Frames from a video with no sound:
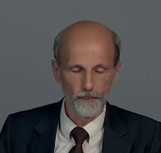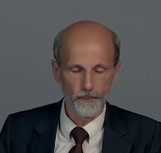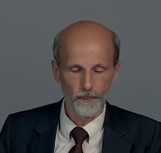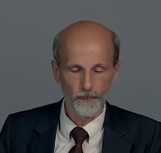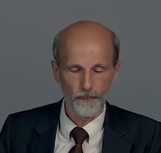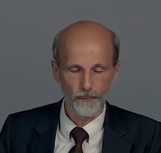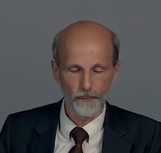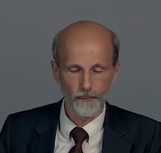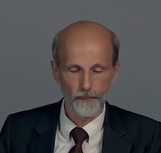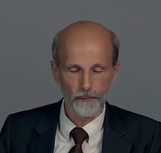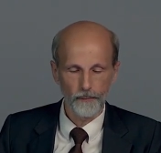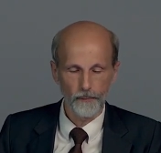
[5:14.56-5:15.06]

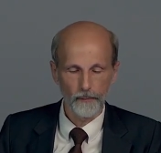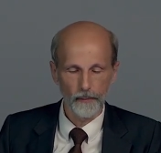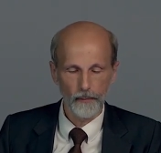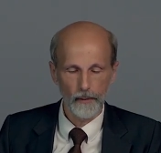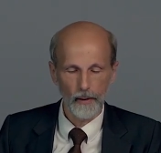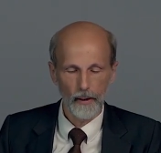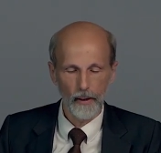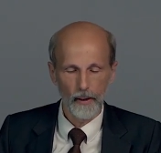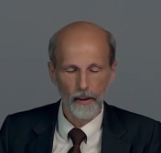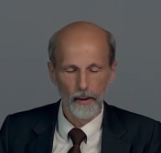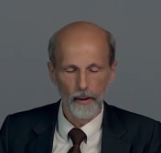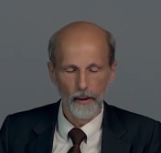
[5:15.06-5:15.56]

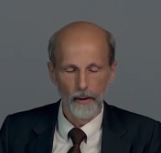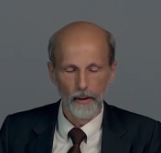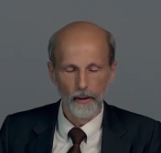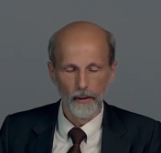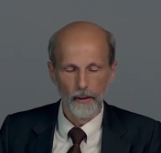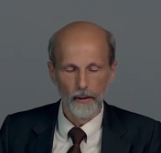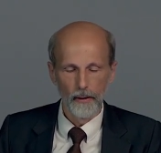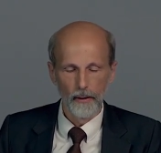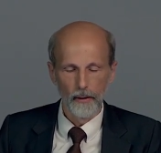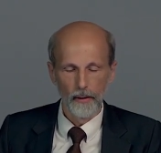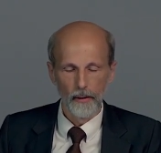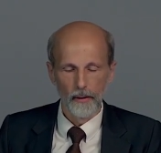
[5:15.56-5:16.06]

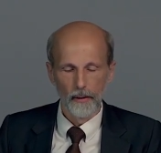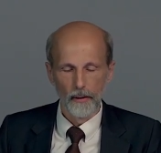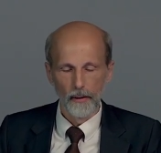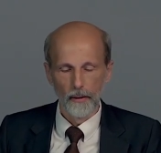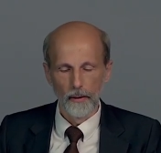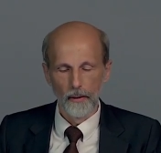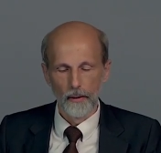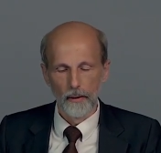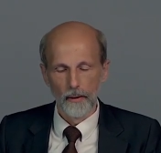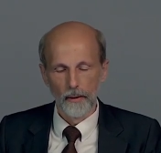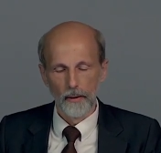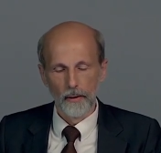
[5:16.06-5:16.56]

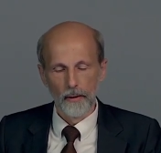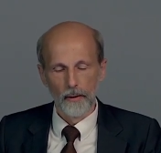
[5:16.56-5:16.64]
(silence)